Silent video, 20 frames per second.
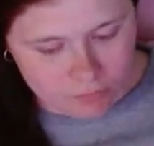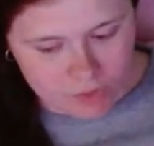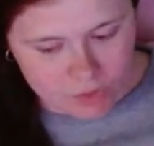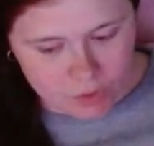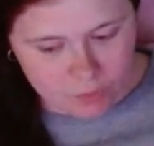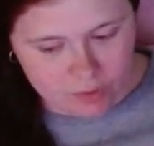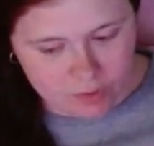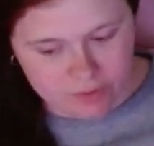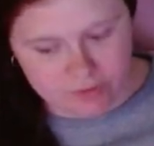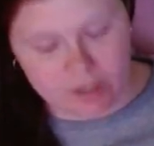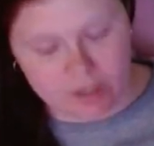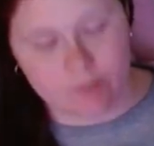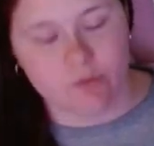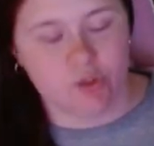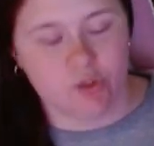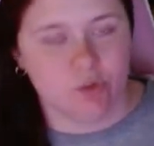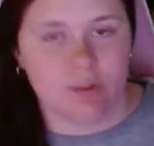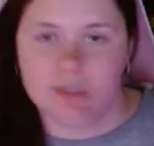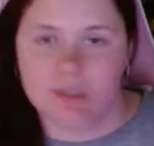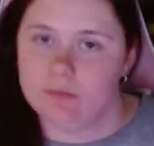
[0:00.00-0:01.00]
we have come
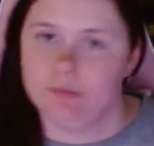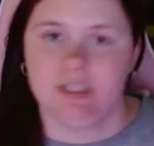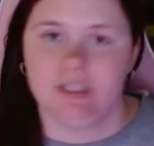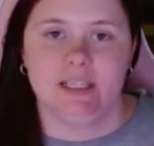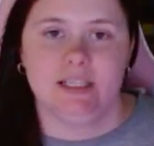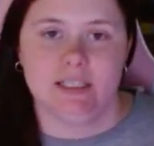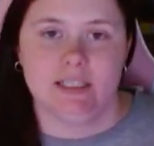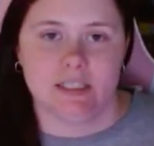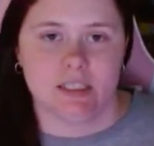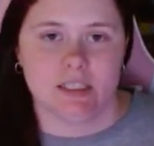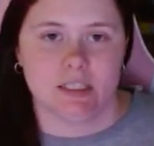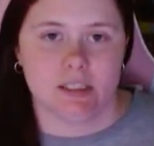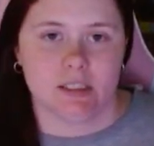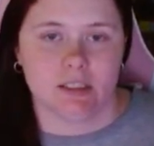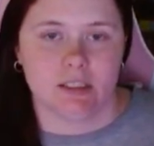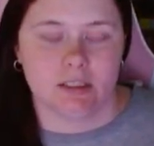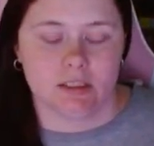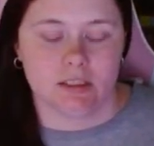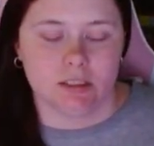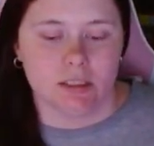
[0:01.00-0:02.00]
to a complete.
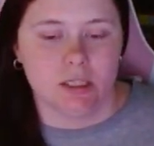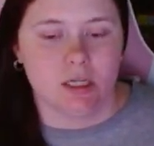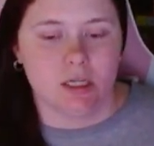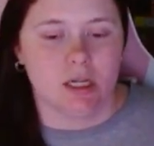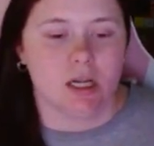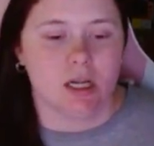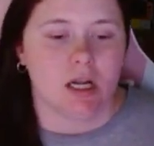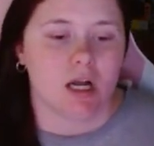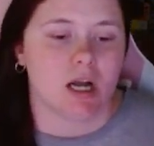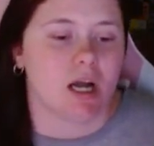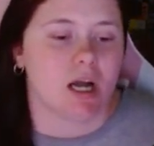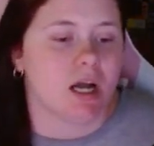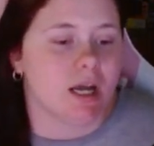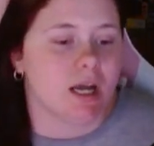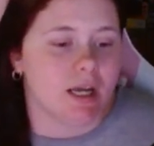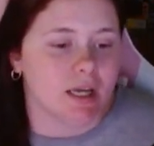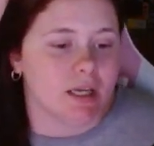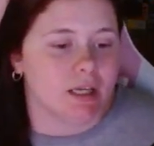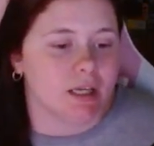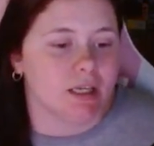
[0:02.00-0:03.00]

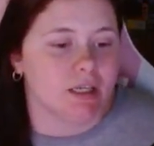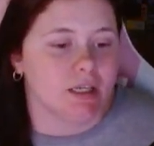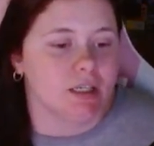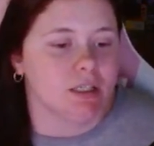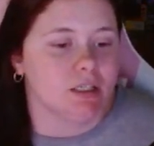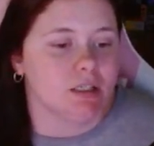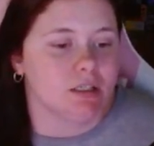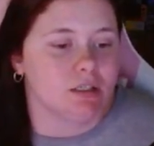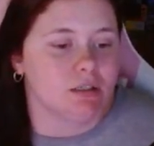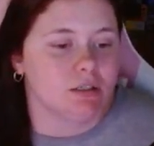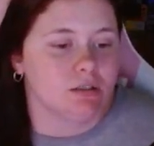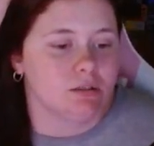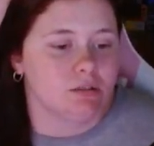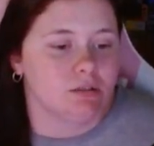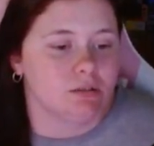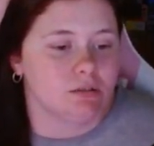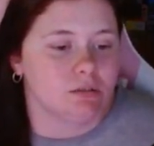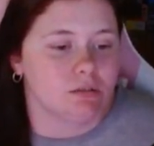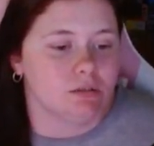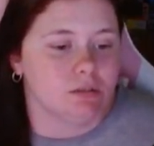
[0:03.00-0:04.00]
I
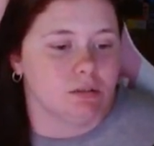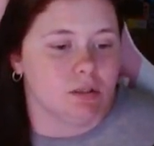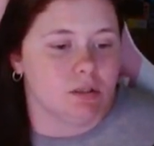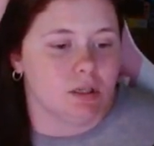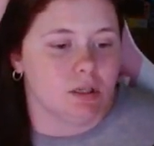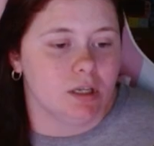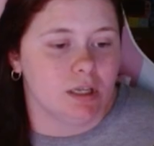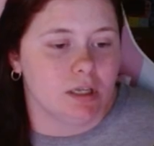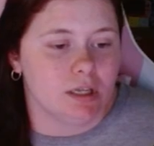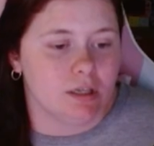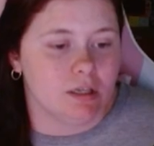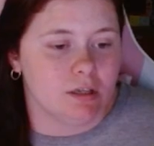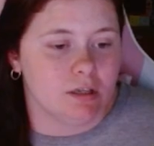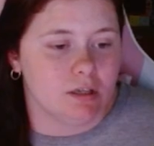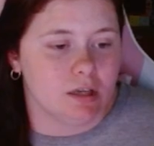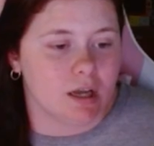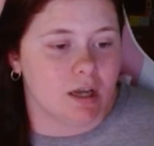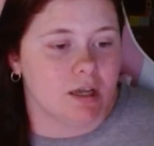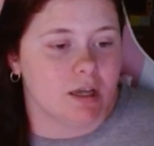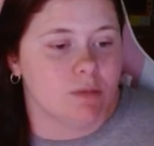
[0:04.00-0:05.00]

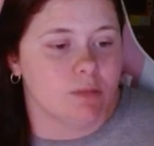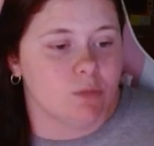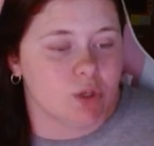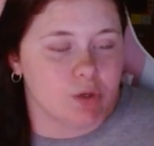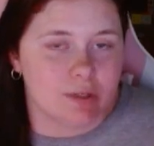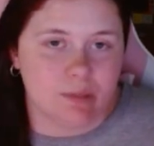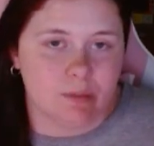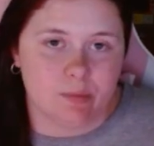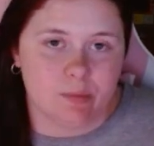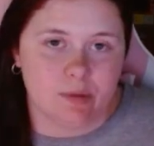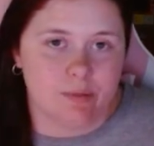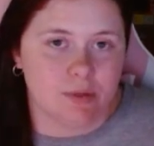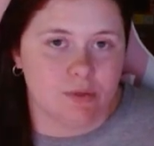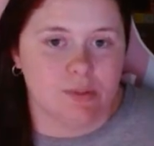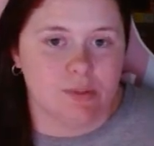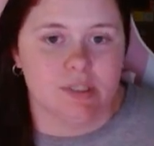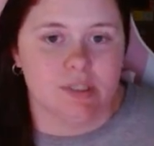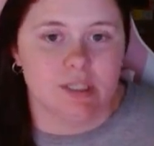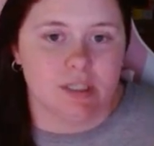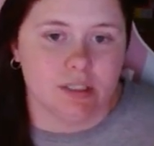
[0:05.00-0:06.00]
am going to be
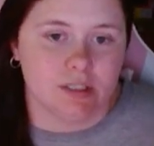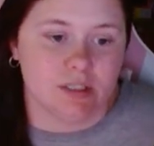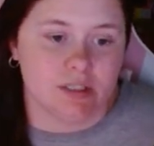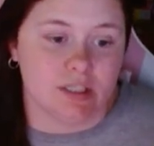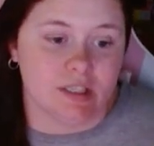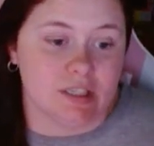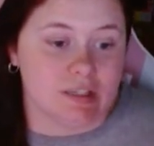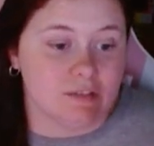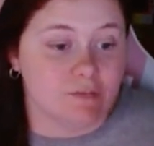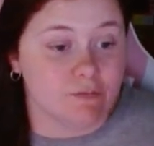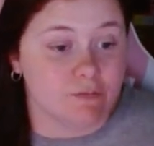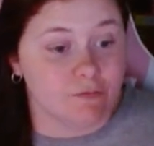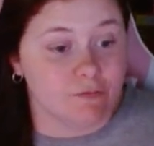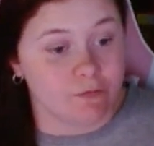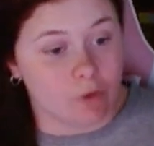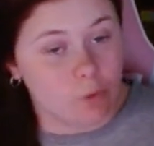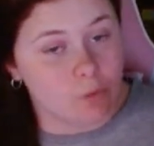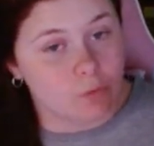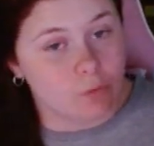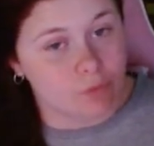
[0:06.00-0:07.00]
posting the
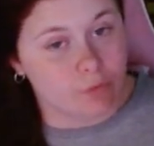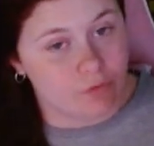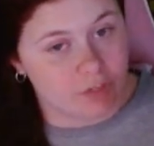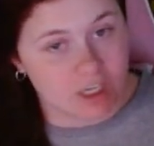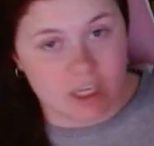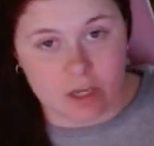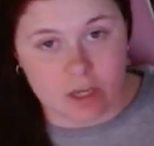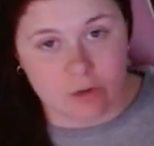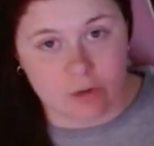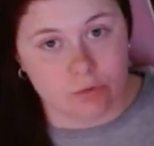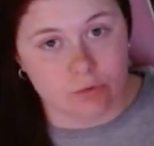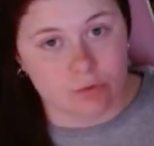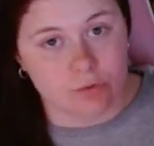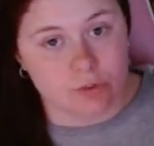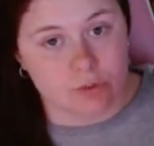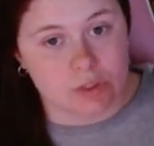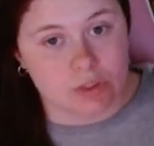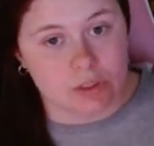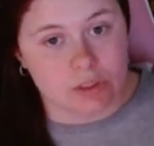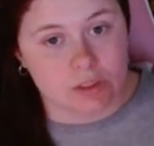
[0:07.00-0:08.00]

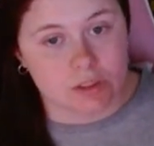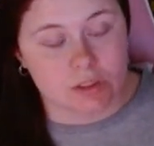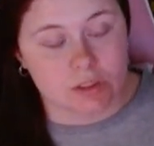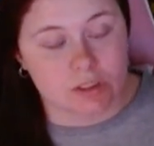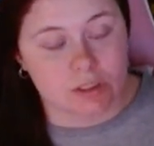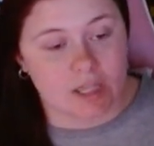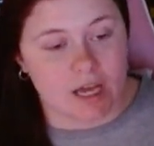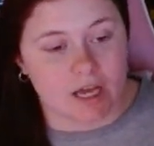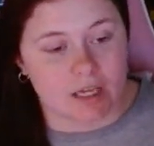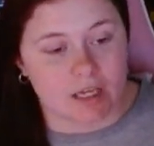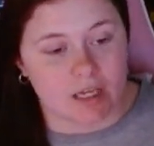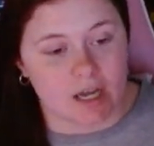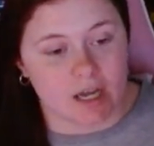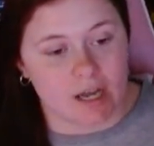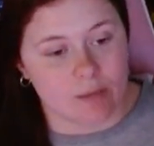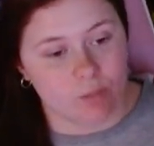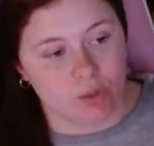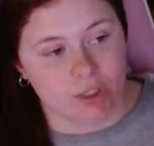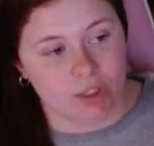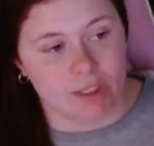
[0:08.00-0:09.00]
videos that
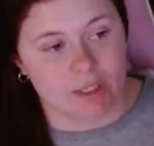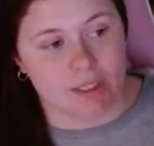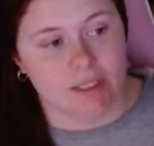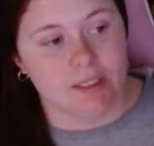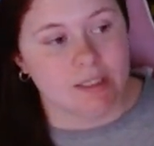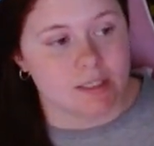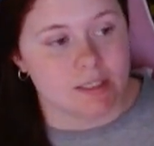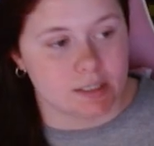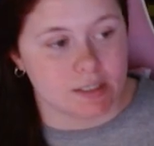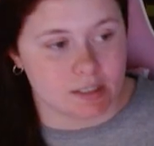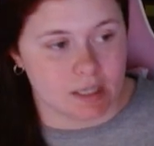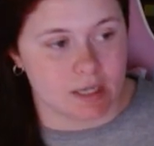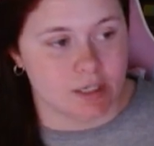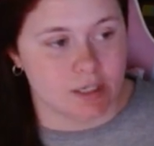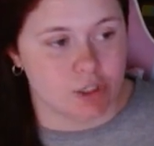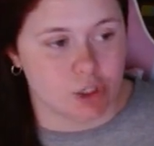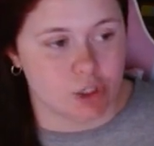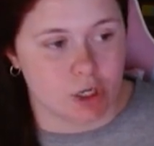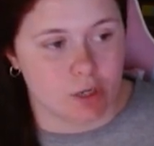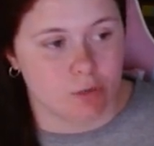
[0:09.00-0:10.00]
I put in this
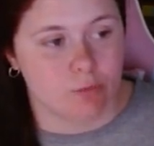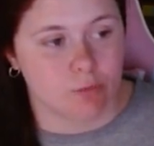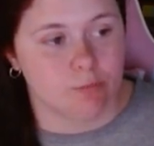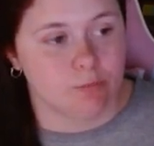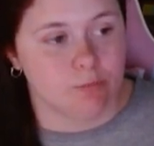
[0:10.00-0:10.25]
slideshow.